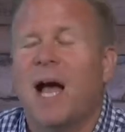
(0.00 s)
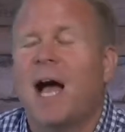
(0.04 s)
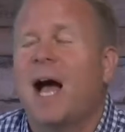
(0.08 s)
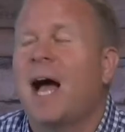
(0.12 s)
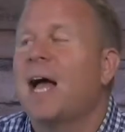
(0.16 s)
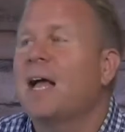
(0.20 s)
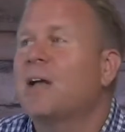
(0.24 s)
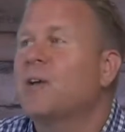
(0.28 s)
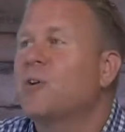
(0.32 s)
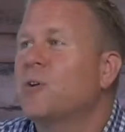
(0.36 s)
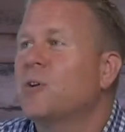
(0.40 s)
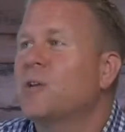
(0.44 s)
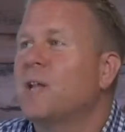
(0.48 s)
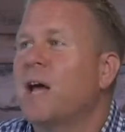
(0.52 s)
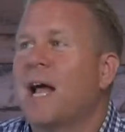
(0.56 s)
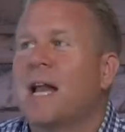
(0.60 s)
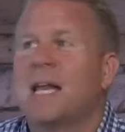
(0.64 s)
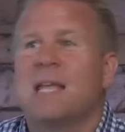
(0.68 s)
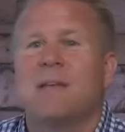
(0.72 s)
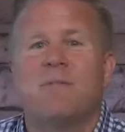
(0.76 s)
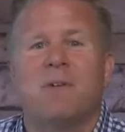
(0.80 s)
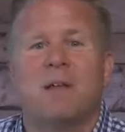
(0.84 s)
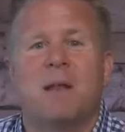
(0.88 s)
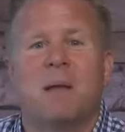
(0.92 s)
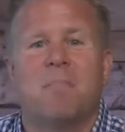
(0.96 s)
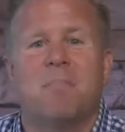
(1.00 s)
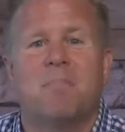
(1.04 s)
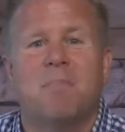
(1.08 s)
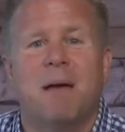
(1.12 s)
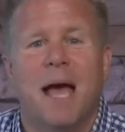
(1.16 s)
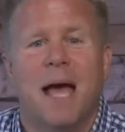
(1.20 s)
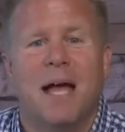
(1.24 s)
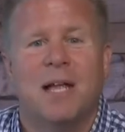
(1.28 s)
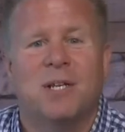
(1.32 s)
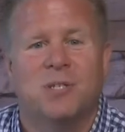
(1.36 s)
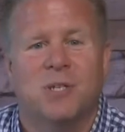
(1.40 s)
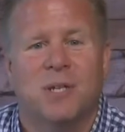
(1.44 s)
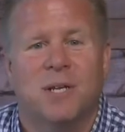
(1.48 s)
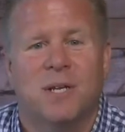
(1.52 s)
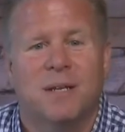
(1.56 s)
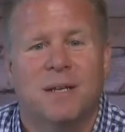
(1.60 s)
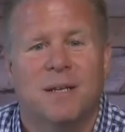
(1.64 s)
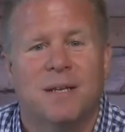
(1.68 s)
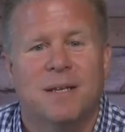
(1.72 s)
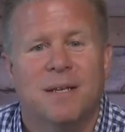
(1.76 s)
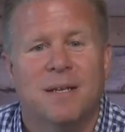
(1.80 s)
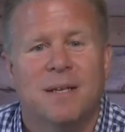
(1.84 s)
I could not even imagine.